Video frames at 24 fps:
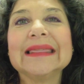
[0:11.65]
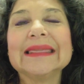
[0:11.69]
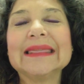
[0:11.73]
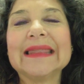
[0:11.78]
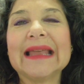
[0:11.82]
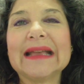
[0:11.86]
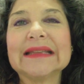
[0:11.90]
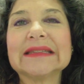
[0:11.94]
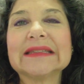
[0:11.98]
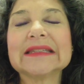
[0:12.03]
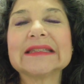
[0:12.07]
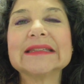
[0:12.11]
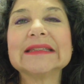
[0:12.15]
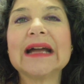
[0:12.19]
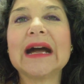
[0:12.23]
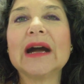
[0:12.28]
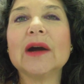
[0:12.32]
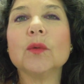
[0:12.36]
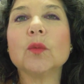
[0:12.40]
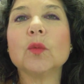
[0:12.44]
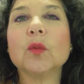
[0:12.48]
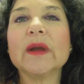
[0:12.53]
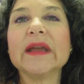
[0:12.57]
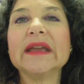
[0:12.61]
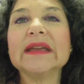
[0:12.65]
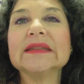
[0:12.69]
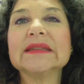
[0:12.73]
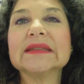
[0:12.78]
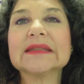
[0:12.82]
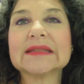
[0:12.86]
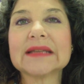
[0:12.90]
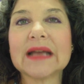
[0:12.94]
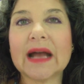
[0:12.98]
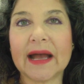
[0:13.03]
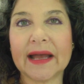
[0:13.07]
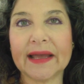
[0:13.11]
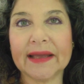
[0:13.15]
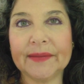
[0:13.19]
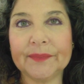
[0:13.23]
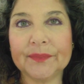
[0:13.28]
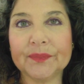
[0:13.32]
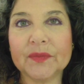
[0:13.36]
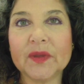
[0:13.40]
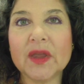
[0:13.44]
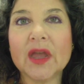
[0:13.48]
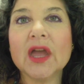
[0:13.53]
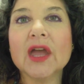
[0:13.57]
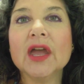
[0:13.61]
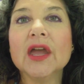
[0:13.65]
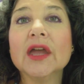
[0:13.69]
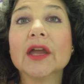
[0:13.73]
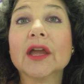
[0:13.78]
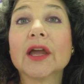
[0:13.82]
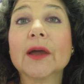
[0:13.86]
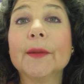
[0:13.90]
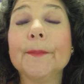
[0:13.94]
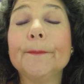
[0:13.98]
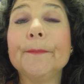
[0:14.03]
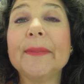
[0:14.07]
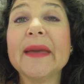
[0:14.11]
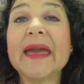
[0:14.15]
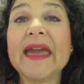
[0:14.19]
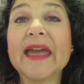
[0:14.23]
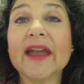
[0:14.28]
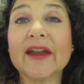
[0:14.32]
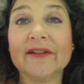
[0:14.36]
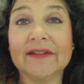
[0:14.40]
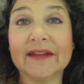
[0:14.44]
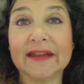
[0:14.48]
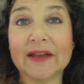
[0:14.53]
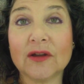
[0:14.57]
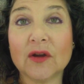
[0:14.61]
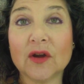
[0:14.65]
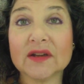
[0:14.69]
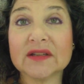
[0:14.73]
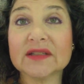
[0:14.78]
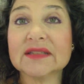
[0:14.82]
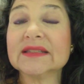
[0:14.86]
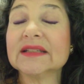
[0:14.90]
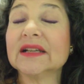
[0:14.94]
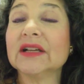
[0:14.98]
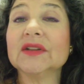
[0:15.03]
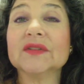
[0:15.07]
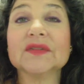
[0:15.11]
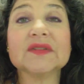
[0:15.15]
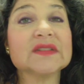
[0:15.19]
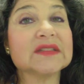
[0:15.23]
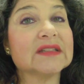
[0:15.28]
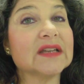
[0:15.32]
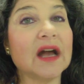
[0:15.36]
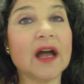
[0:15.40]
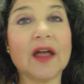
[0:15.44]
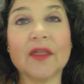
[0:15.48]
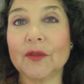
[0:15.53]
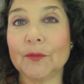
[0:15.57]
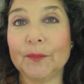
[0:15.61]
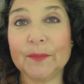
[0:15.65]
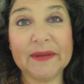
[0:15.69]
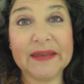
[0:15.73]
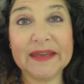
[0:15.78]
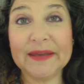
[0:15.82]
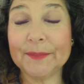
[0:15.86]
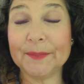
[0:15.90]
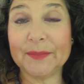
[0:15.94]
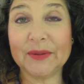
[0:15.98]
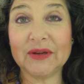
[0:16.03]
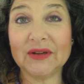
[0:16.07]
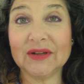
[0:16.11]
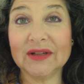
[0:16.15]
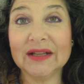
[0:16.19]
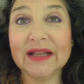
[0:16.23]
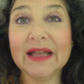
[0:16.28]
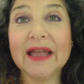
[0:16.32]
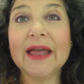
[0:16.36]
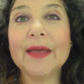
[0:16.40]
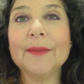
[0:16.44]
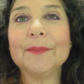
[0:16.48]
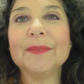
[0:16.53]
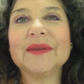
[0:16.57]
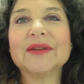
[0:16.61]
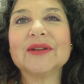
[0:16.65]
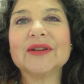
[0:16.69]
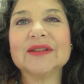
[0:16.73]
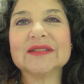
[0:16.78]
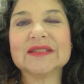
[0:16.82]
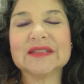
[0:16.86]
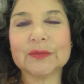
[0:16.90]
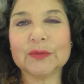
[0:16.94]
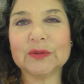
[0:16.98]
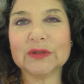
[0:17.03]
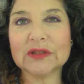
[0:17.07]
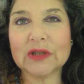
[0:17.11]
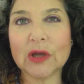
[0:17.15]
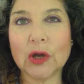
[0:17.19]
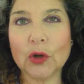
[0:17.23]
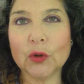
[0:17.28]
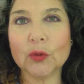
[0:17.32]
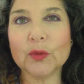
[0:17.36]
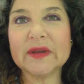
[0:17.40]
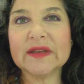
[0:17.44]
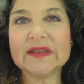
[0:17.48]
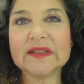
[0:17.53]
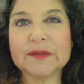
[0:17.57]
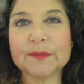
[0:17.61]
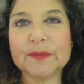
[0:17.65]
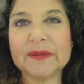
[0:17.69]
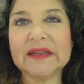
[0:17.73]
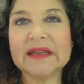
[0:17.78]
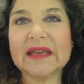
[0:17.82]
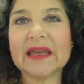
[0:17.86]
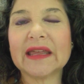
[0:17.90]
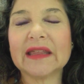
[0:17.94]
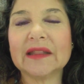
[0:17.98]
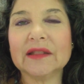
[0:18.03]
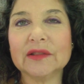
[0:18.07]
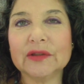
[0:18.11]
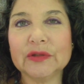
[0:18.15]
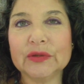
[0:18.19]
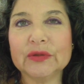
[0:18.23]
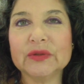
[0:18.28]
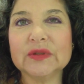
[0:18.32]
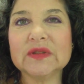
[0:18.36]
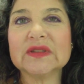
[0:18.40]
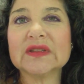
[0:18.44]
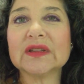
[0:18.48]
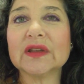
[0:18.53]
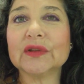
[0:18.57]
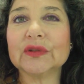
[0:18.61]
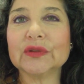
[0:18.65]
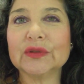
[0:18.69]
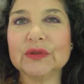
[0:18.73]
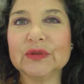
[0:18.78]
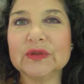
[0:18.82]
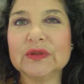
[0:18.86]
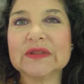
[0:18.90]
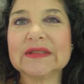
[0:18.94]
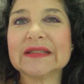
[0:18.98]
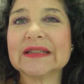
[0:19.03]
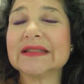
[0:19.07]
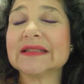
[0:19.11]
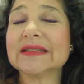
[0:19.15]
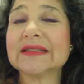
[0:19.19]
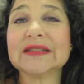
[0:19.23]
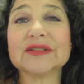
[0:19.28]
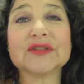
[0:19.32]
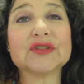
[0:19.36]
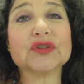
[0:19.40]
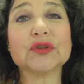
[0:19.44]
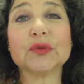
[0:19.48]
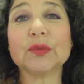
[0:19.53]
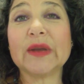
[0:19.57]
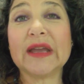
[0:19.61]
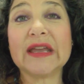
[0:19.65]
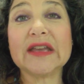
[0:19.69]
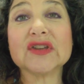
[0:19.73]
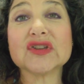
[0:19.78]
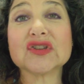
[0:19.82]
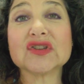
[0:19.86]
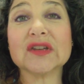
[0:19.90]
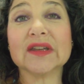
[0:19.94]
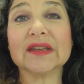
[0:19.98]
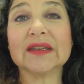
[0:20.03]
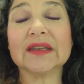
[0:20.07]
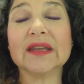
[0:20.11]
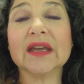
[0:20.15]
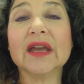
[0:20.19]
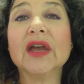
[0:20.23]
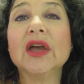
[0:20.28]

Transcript: Let's not waste time comparing ourselves to other people, because it will always be a lose-lose situation.